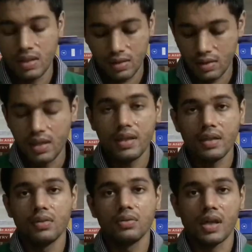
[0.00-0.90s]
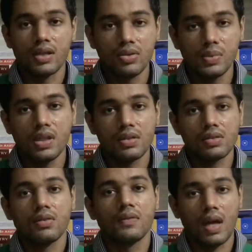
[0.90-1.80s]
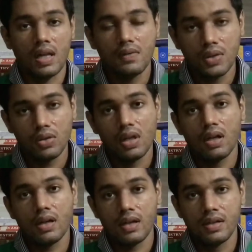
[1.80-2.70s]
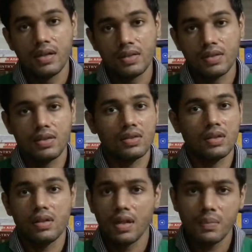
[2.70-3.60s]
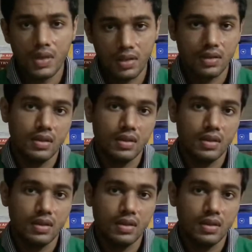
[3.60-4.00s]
leading to accumulation of alveolar and interstitial debris,